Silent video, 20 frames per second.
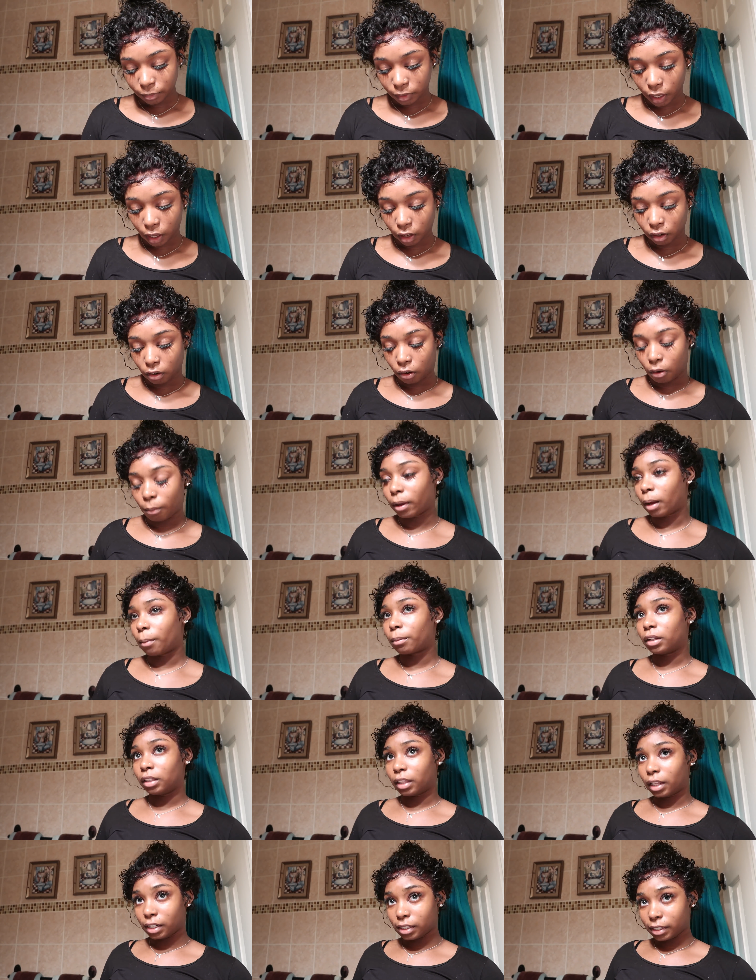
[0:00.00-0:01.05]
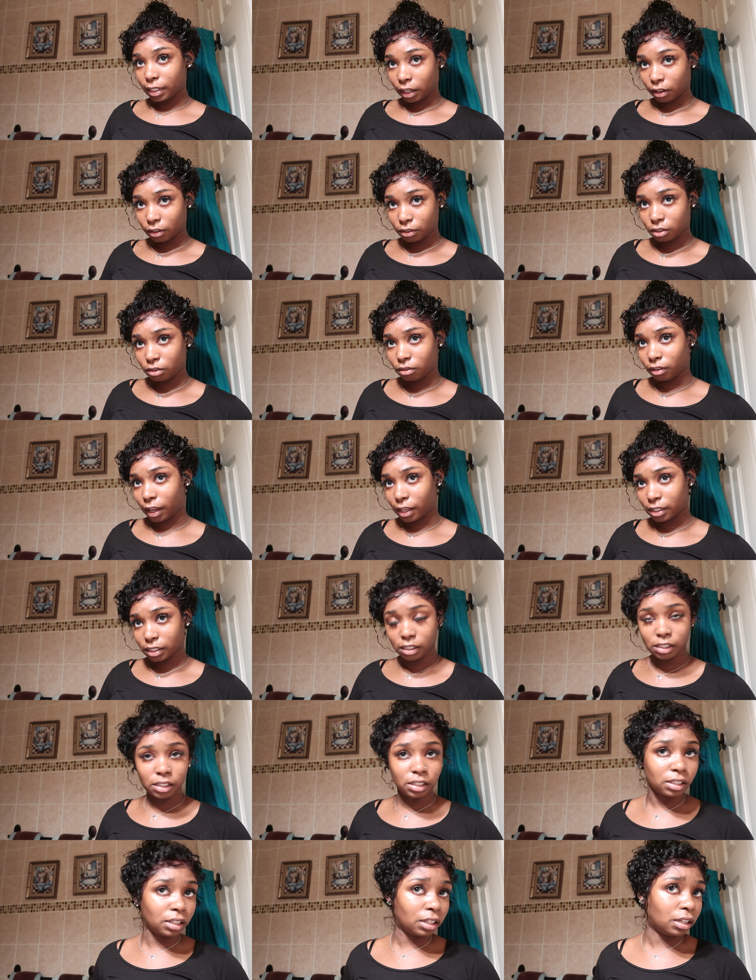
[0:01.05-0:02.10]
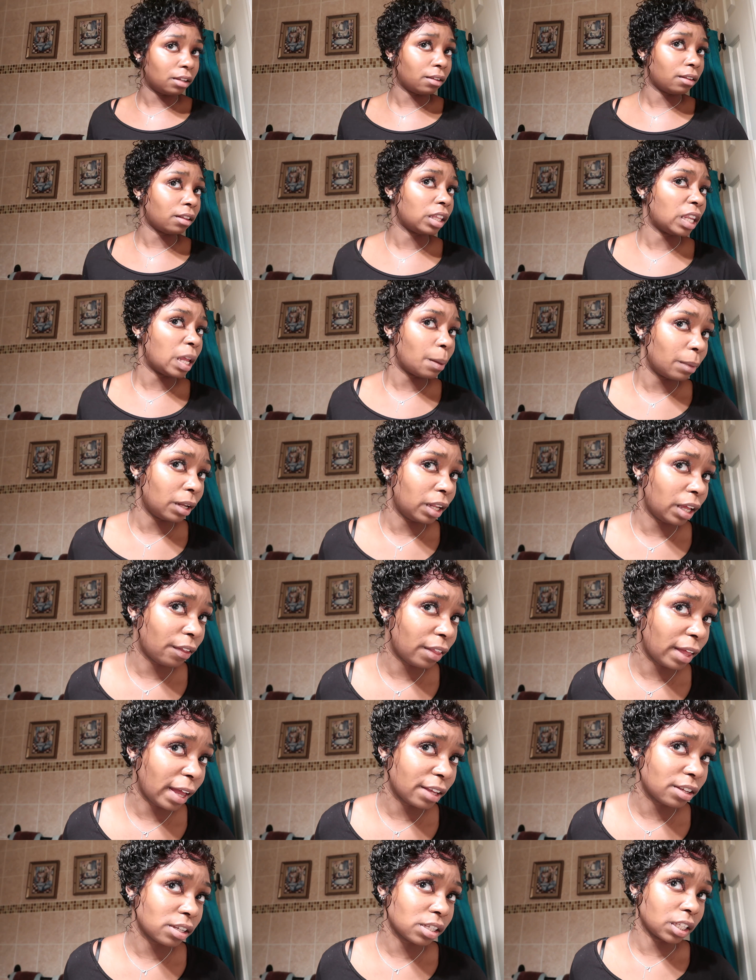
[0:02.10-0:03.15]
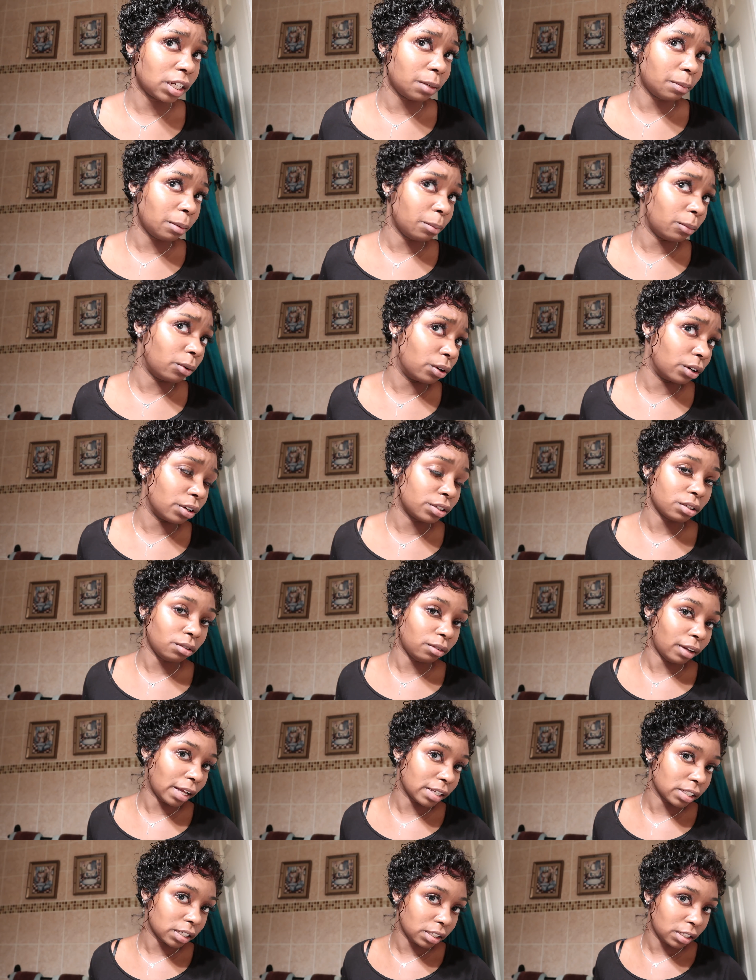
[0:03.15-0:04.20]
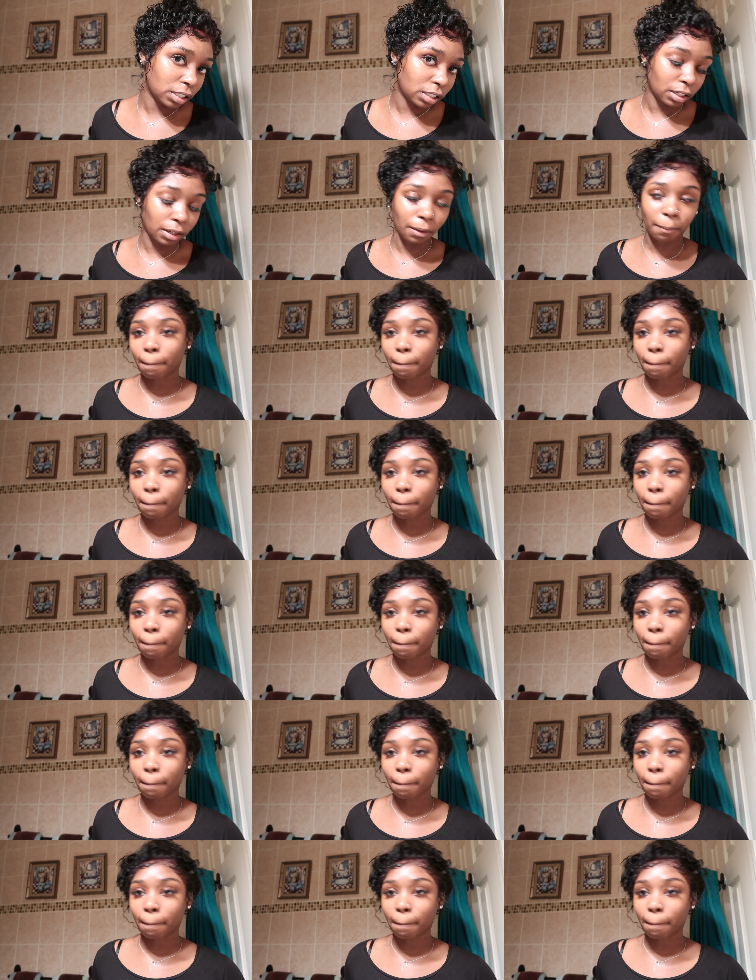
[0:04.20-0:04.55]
at all, but I'm gonna let it down so you guys can see. And I'm gonna lay the edges a little bit more so you guys can see.